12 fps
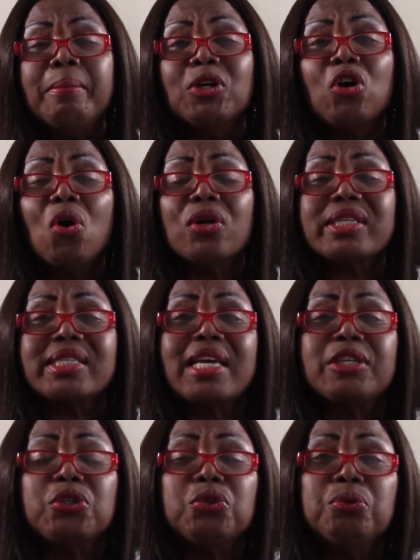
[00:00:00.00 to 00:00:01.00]
God
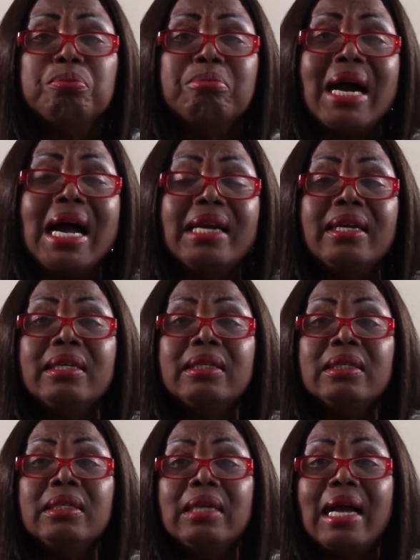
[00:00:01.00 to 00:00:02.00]
said to man,
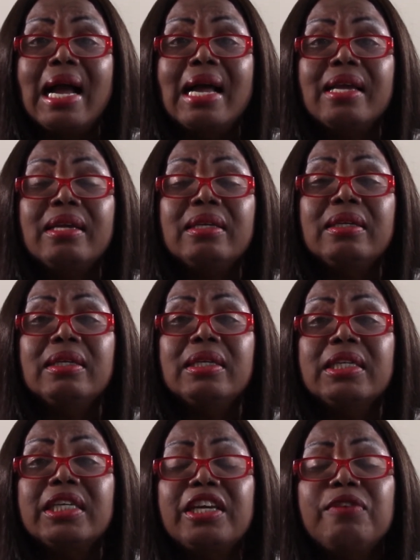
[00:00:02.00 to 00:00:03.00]
I
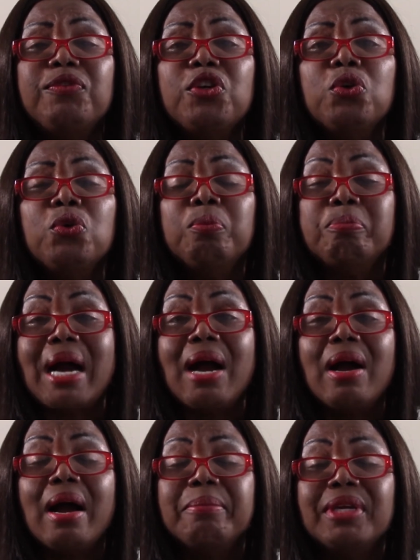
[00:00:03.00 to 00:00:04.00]
give you
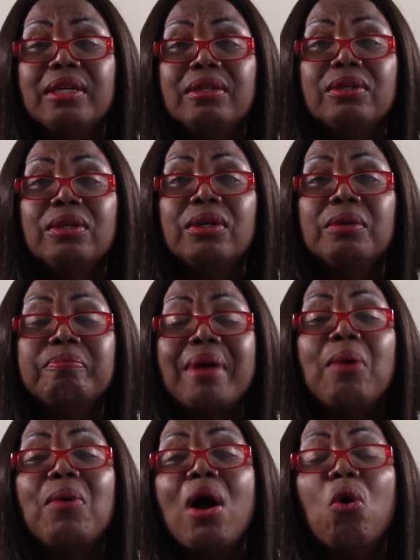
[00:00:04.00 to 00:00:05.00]

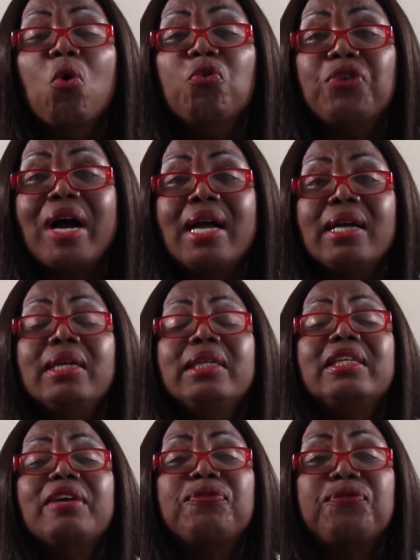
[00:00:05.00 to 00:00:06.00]
power over
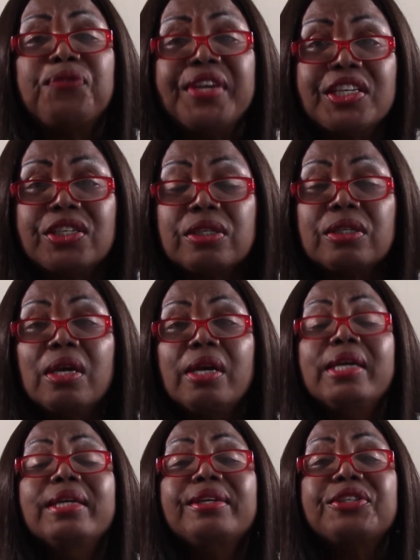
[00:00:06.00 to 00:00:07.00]
the fish
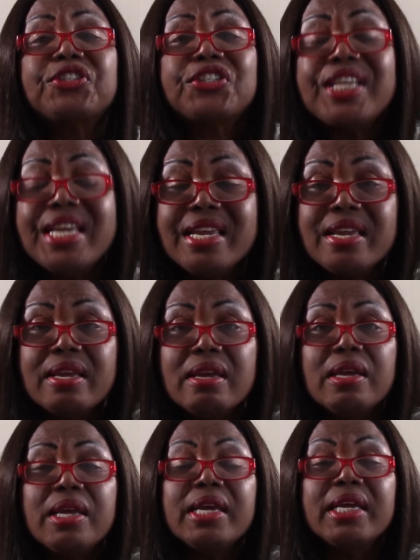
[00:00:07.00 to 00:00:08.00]
in the sea.
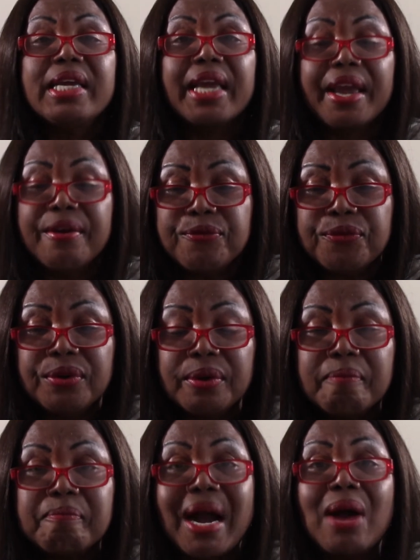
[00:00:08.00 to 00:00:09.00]
He gave
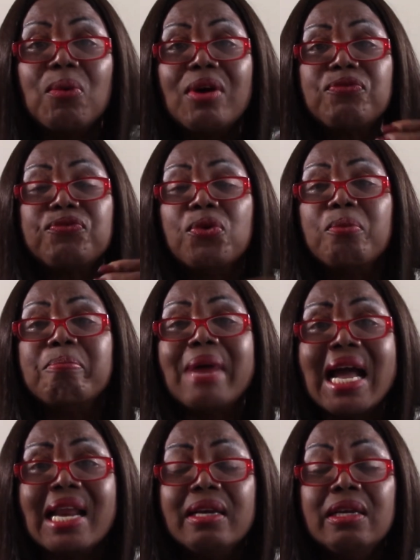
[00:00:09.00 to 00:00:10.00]
power for
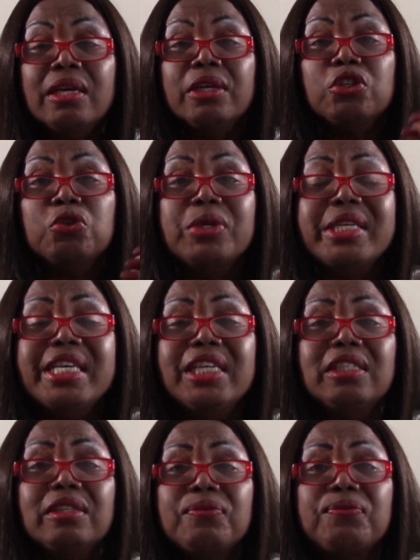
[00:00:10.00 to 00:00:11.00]
man to
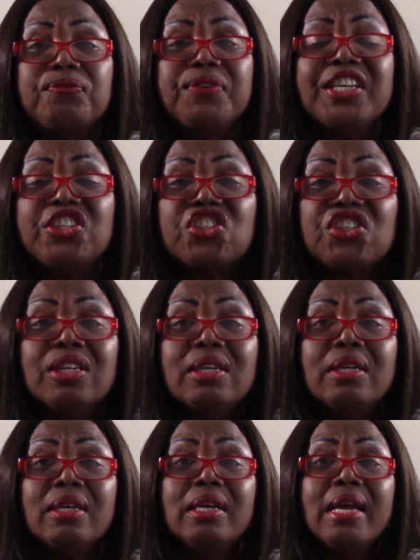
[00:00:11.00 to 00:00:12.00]
eat fish
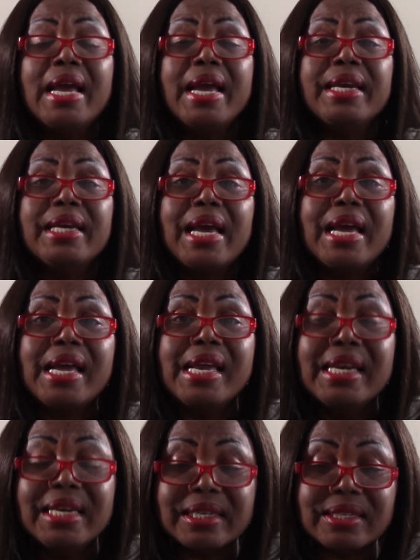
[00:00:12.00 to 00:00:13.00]
and
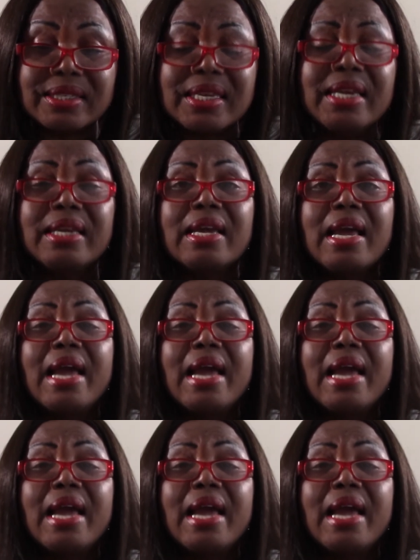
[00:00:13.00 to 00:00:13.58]
in the sea.